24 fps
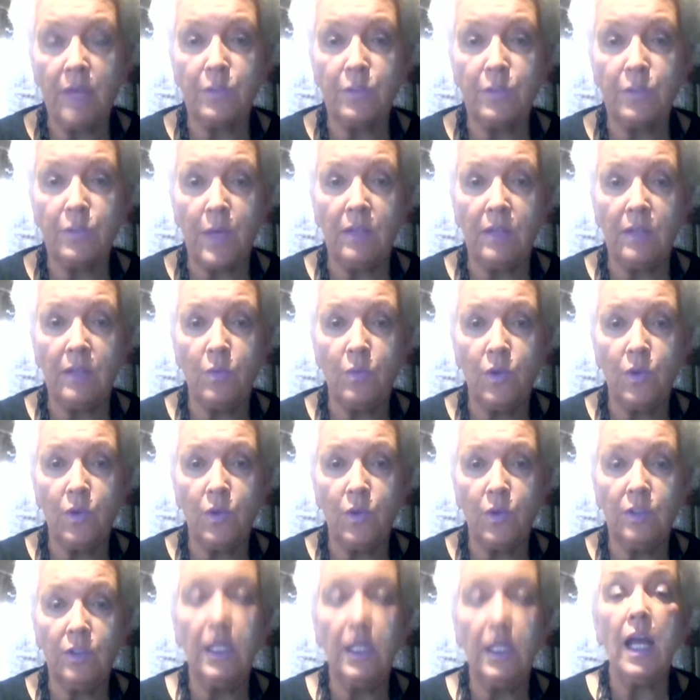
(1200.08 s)
around the
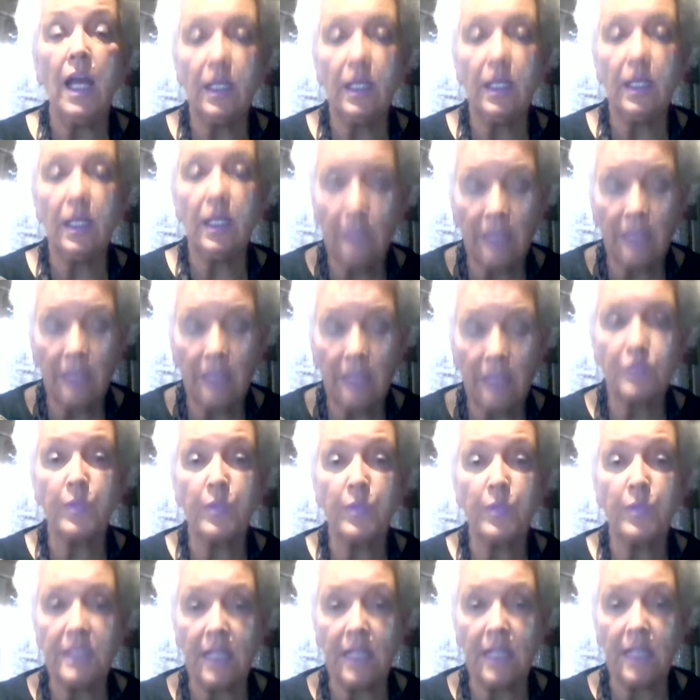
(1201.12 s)
world unless we
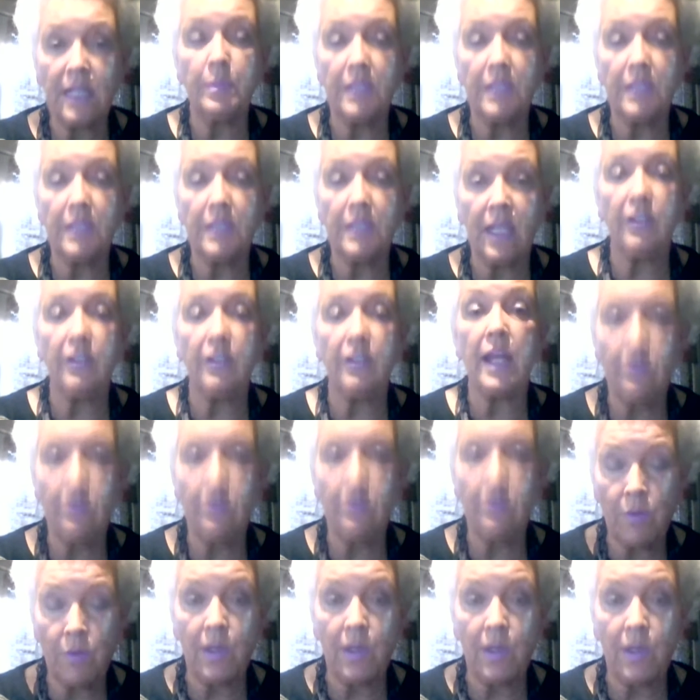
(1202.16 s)
tamp it down
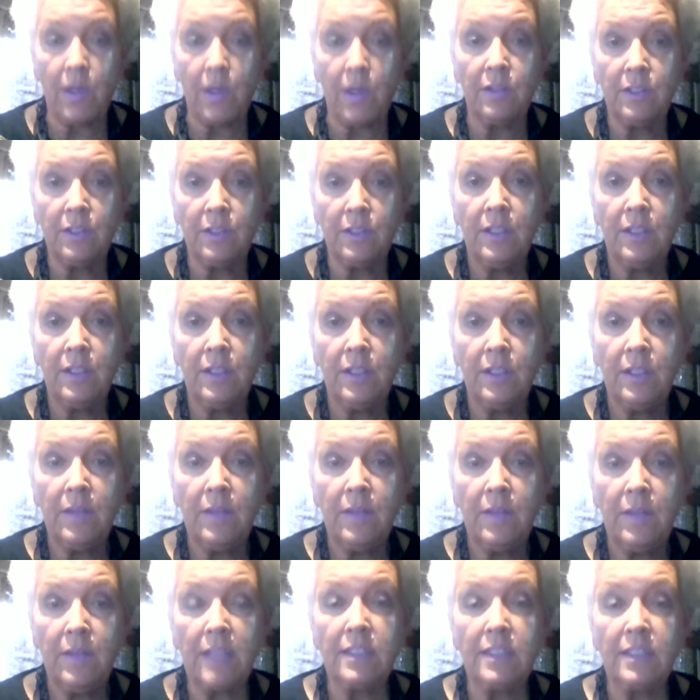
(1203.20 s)
everywhere.
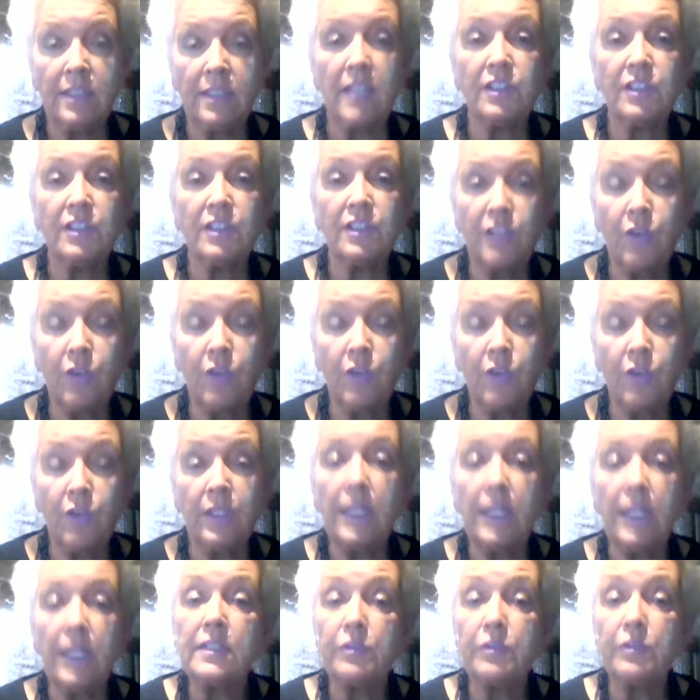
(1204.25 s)
That's not a slogan,
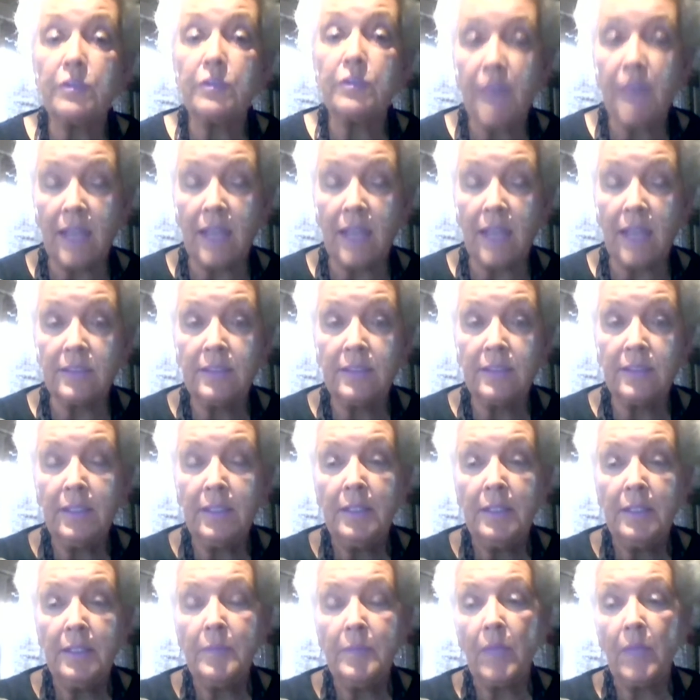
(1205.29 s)
that's a fact.
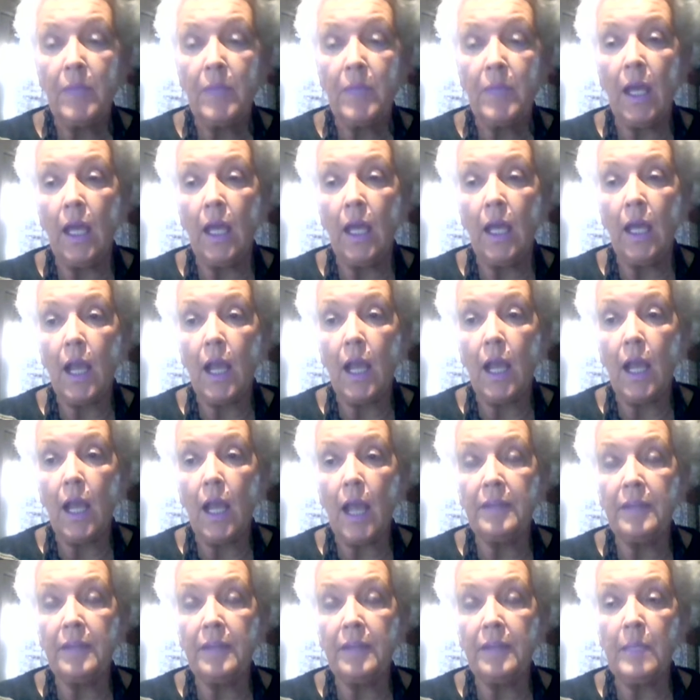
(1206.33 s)
I
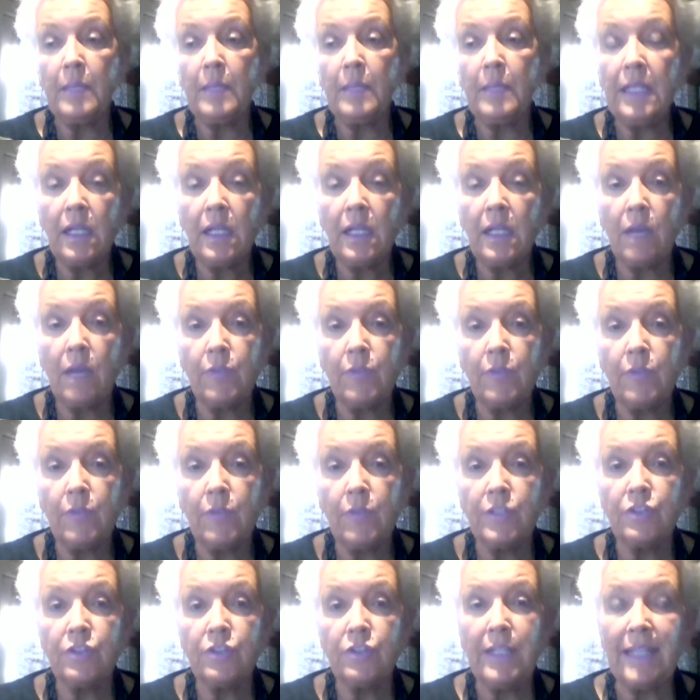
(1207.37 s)
think media
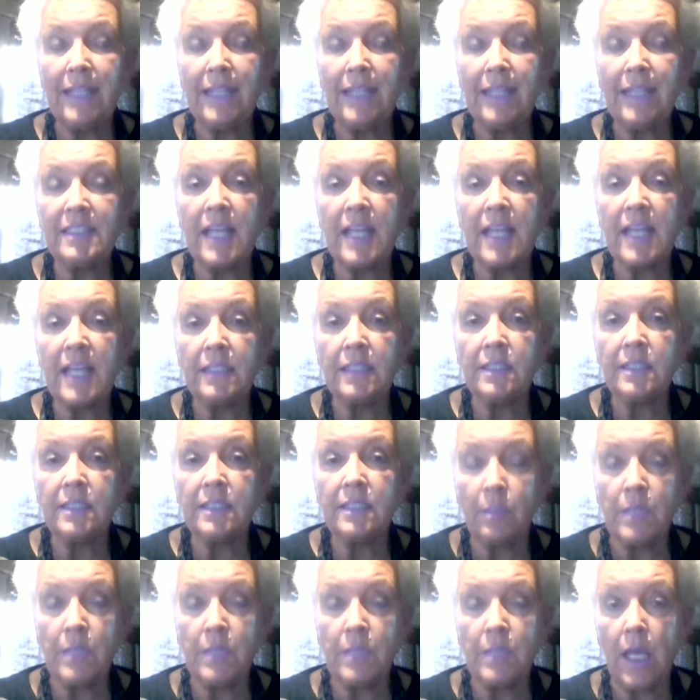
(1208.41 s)
coverage gets that
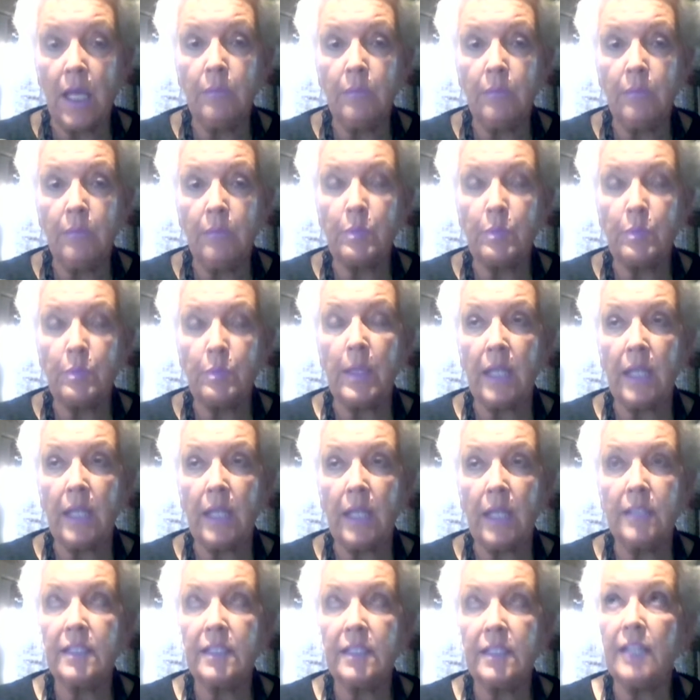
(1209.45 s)
sometimes, but I
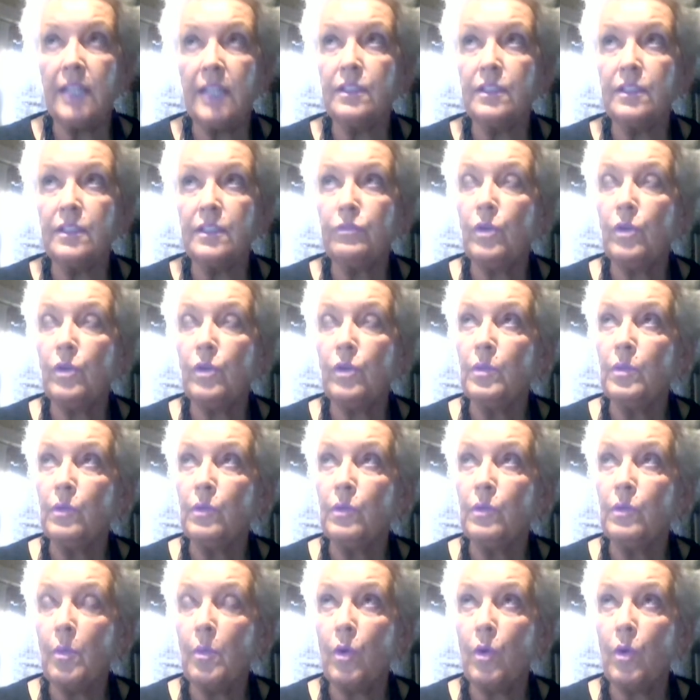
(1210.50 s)
say as a former
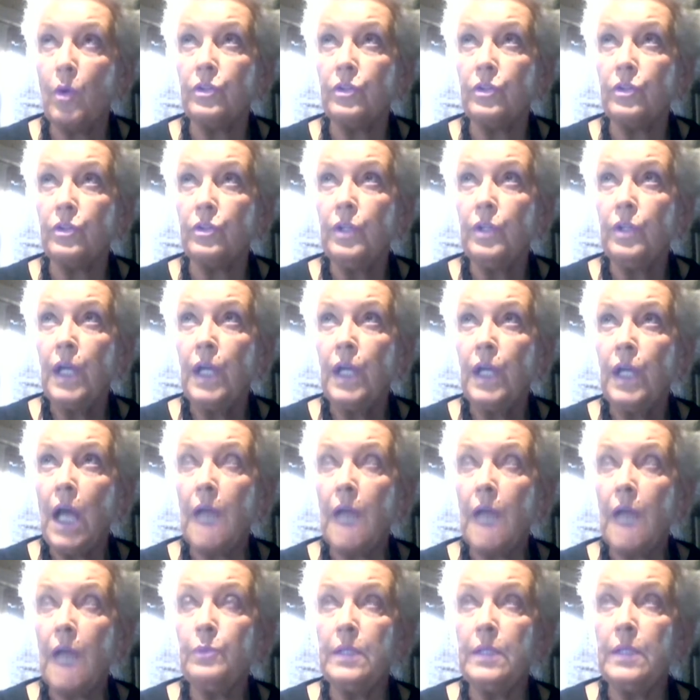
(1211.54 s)
reporter, I
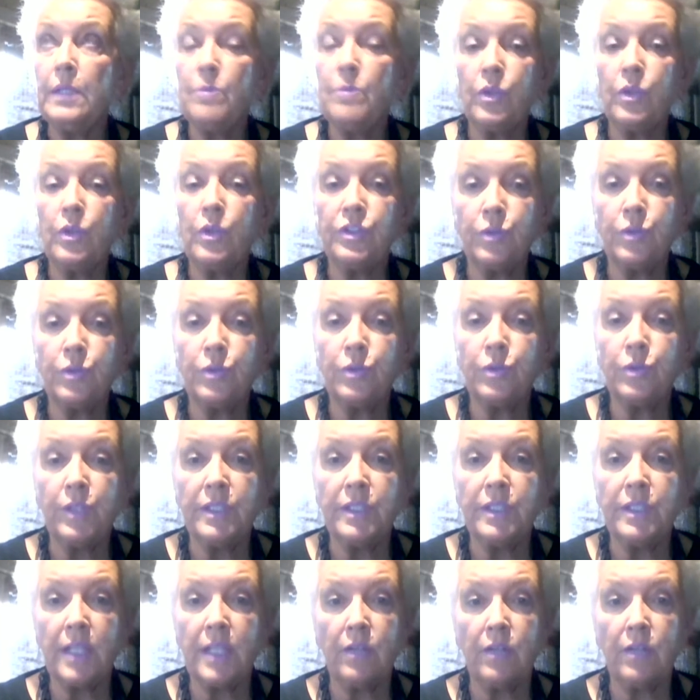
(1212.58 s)
read more stories
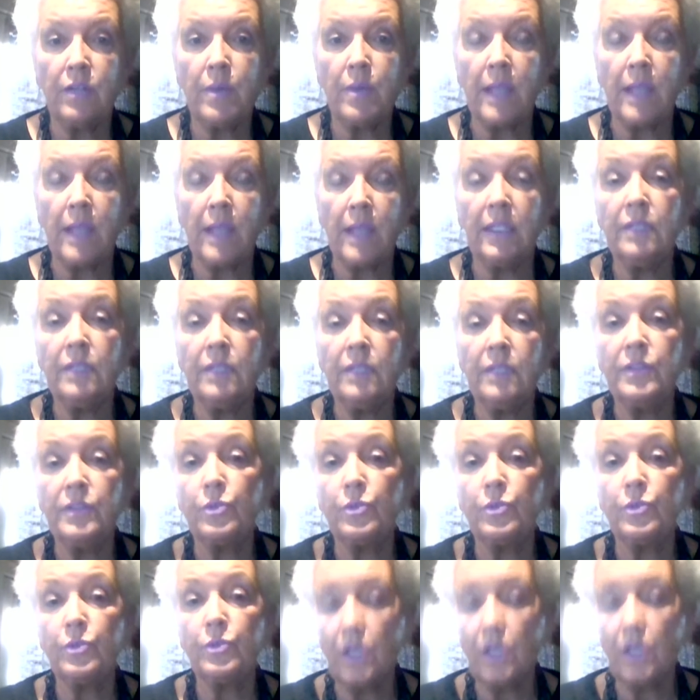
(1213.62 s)
that are about individual
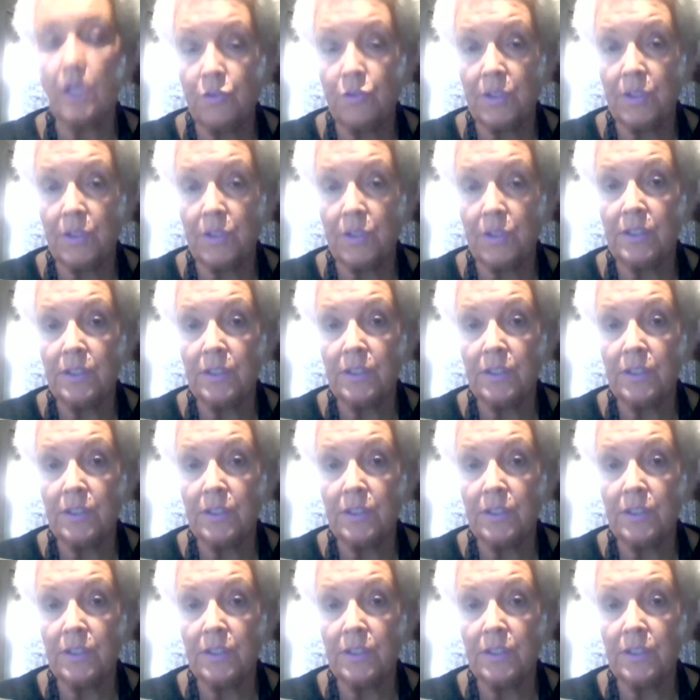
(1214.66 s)
countries